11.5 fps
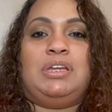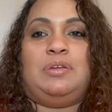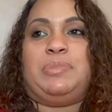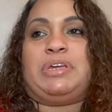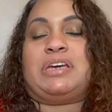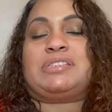
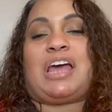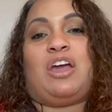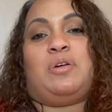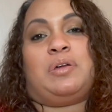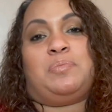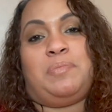because I
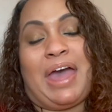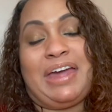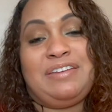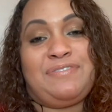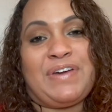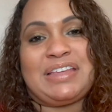am
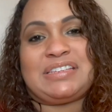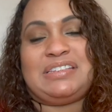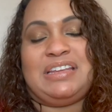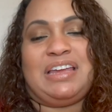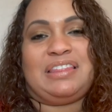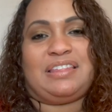
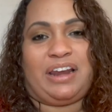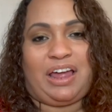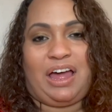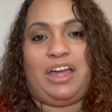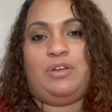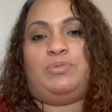manifesting that
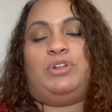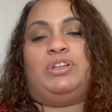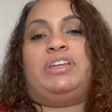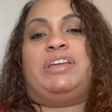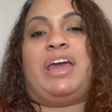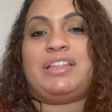I will
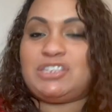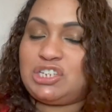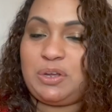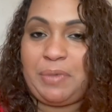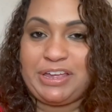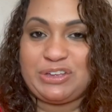get
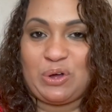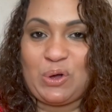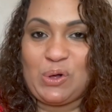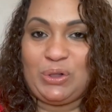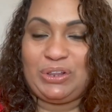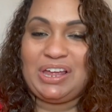to my
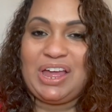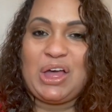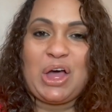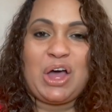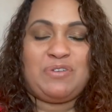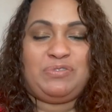goal
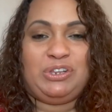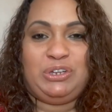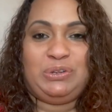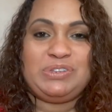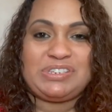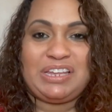of
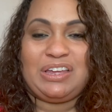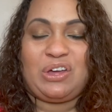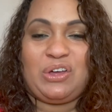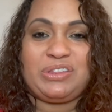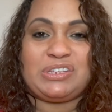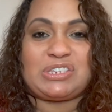losing
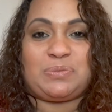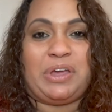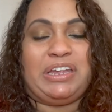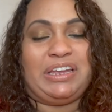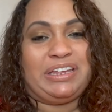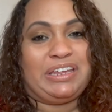all this
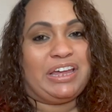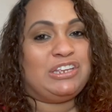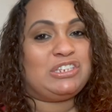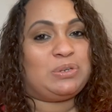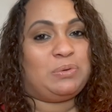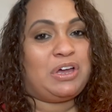weight and getting
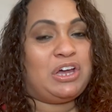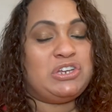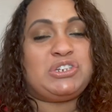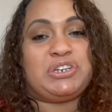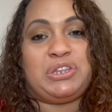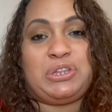to
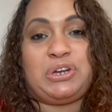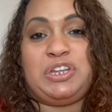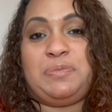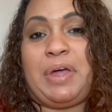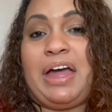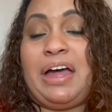130
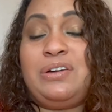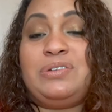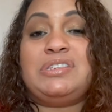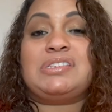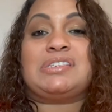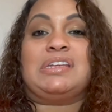
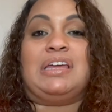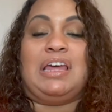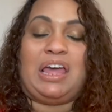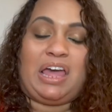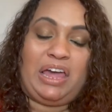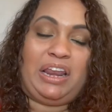pounds.
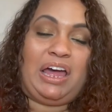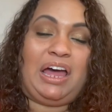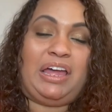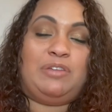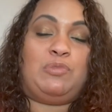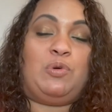And
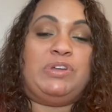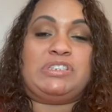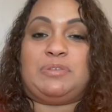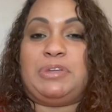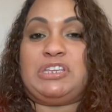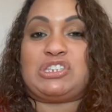I am going
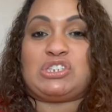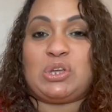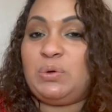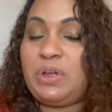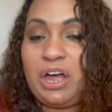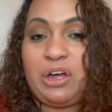to be
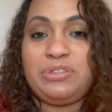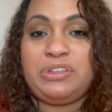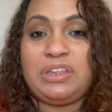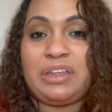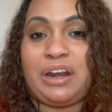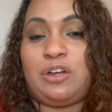so healthy
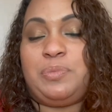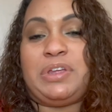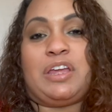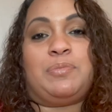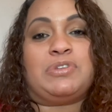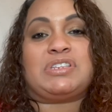that I'll be
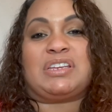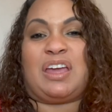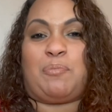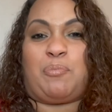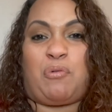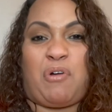able to
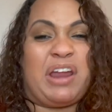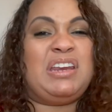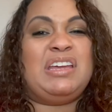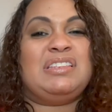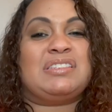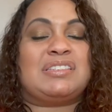get
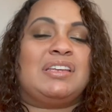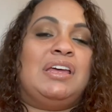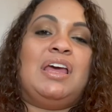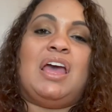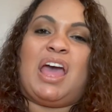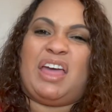pregnant
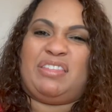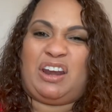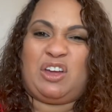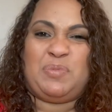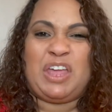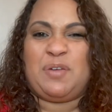and that
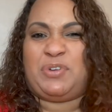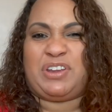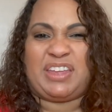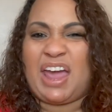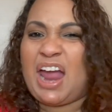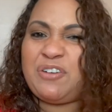I'll be able to
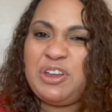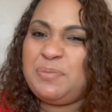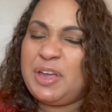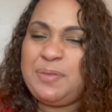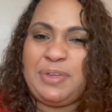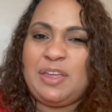carry
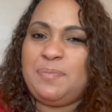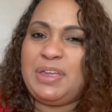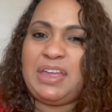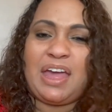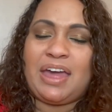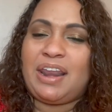my
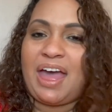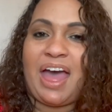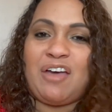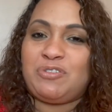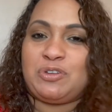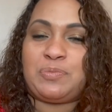baby and
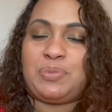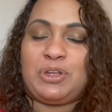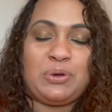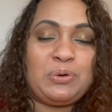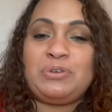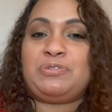have a
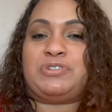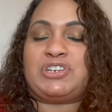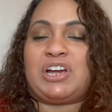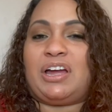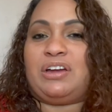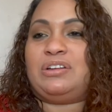beautiful
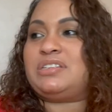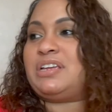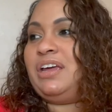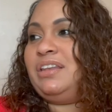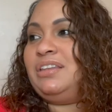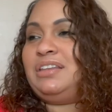child
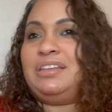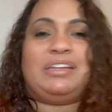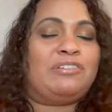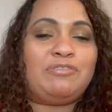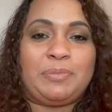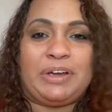and
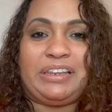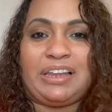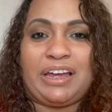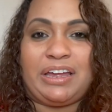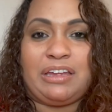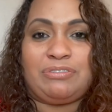live my
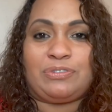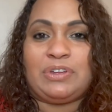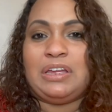life